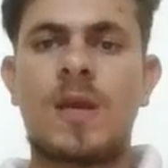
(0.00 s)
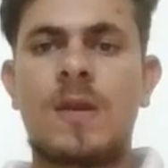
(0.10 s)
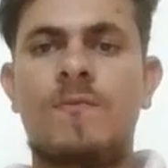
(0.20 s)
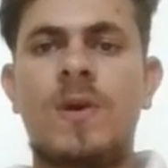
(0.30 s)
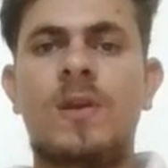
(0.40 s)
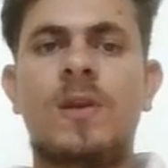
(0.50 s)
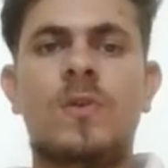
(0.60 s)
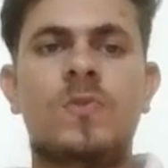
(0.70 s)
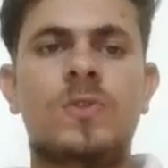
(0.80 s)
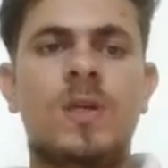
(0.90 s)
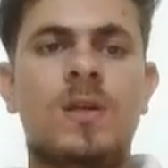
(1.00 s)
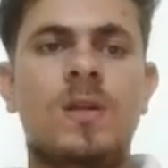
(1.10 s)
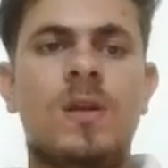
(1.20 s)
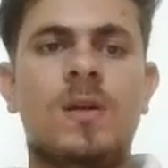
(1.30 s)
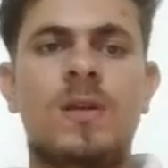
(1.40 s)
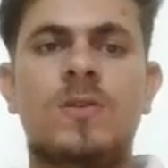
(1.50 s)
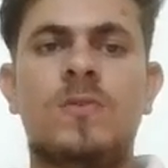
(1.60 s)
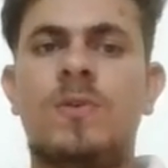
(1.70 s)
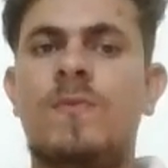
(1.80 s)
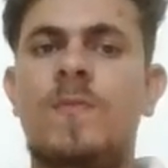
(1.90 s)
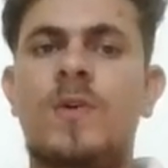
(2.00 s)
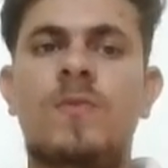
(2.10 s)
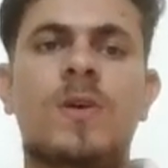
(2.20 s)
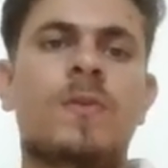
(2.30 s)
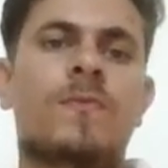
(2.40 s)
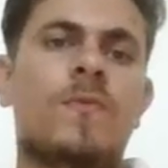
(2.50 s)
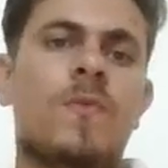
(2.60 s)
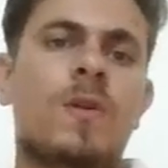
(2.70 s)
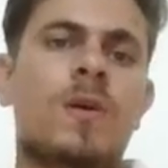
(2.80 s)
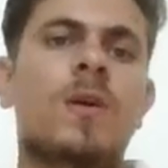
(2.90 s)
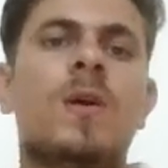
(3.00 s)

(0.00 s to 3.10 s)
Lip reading: and went into general release on November 24.